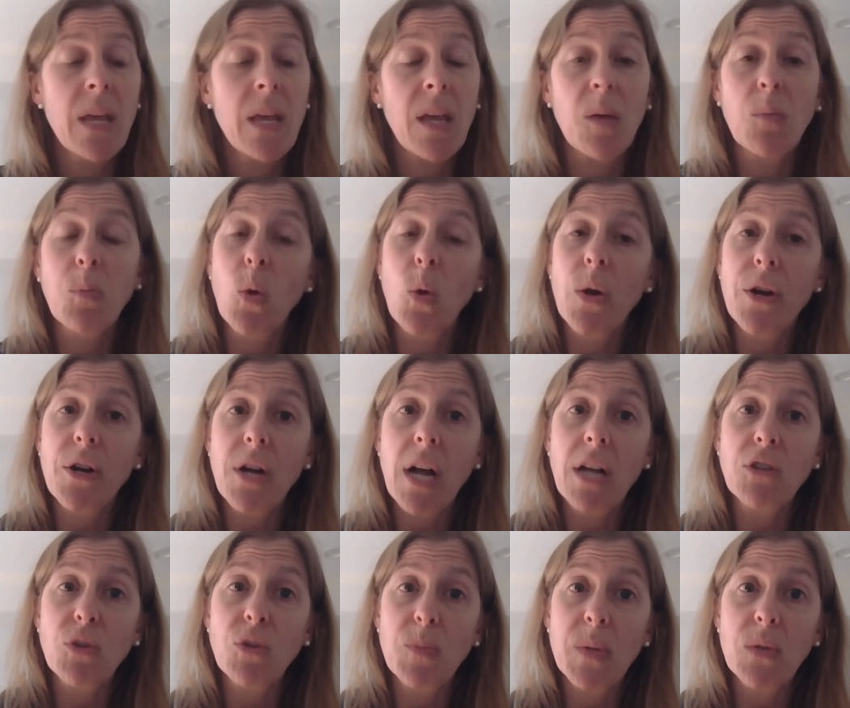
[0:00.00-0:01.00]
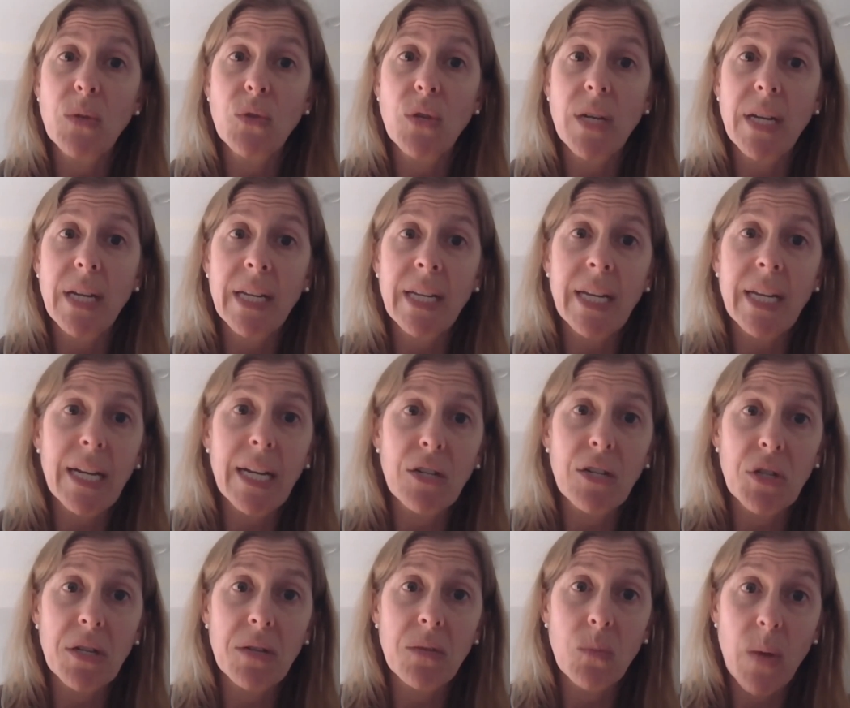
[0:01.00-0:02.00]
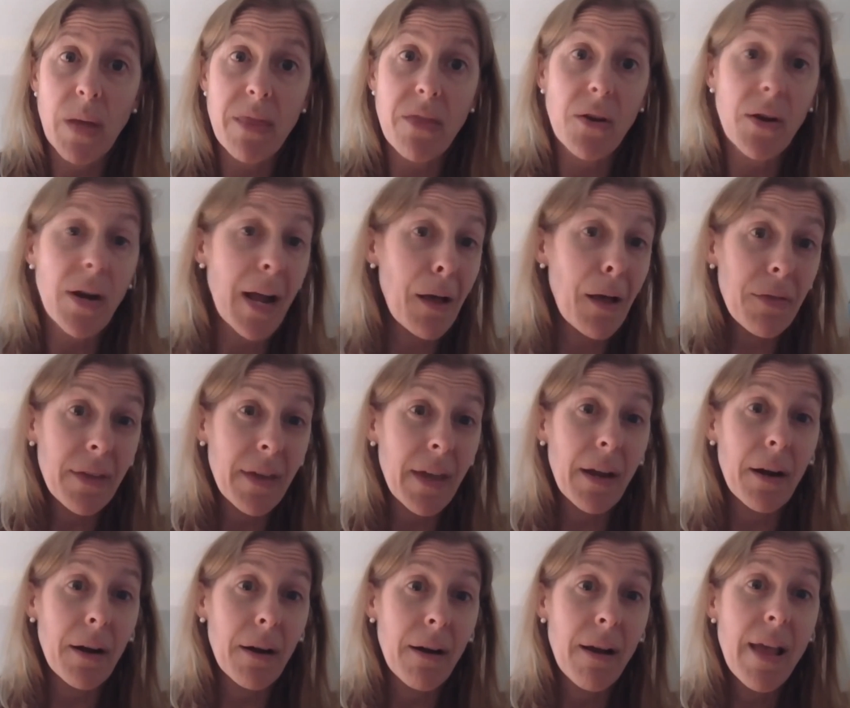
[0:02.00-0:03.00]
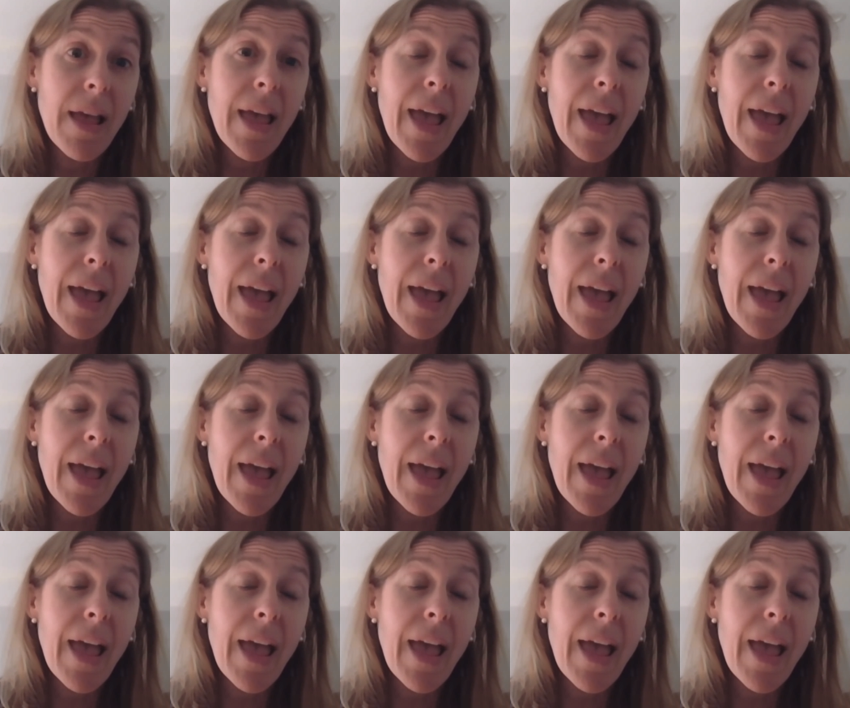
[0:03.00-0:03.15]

employer contribution in connection with their healthcare,